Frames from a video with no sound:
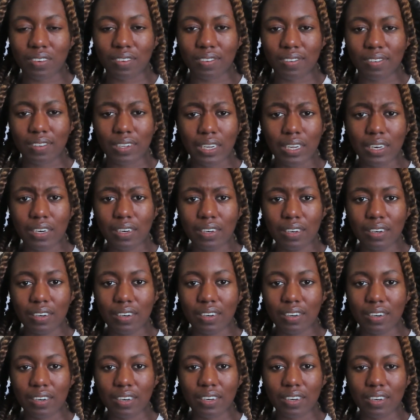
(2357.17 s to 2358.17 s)
seen
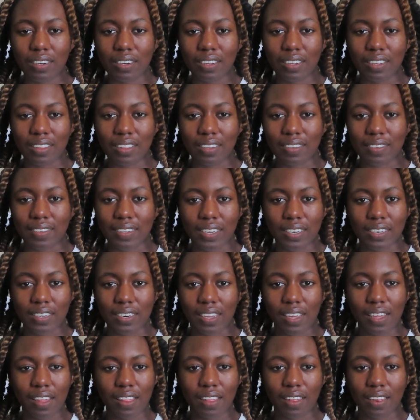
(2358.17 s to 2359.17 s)
in this
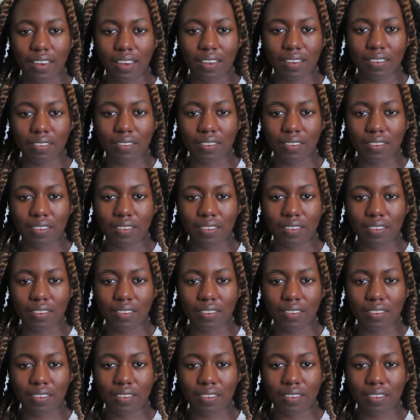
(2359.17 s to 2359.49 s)
idea that